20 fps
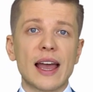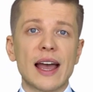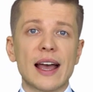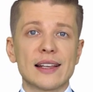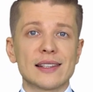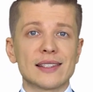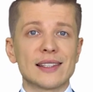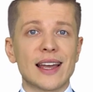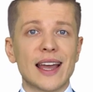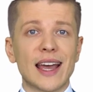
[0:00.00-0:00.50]

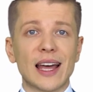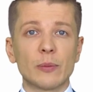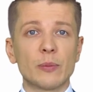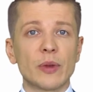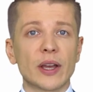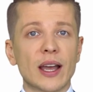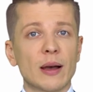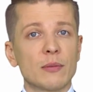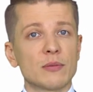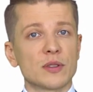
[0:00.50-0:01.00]
as the ad
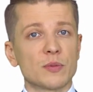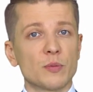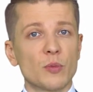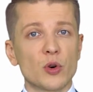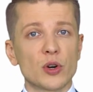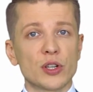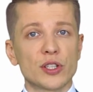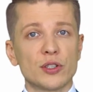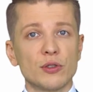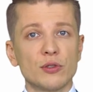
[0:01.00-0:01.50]
becomes
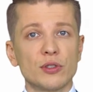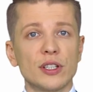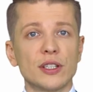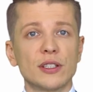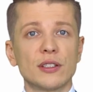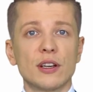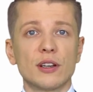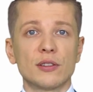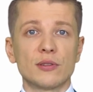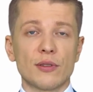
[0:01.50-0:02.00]
more
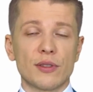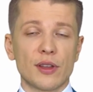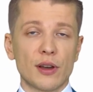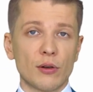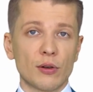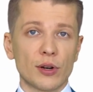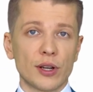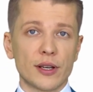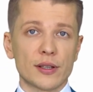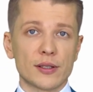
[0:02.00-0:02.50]
suited to the
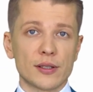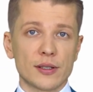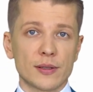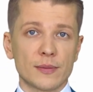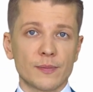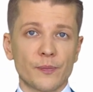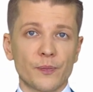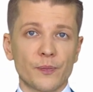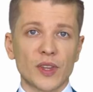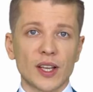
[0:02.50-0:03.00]

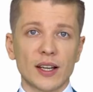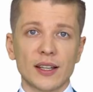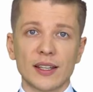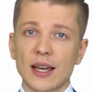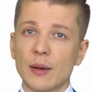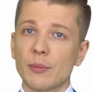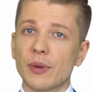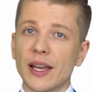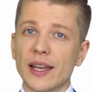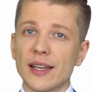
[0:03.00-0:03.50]
audience.
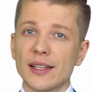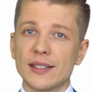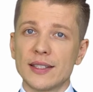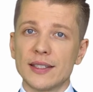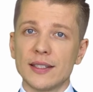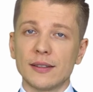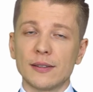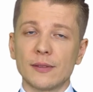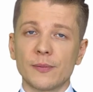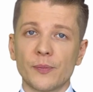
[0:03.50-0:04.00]
Number
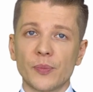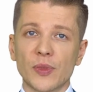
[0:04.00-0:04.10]
18.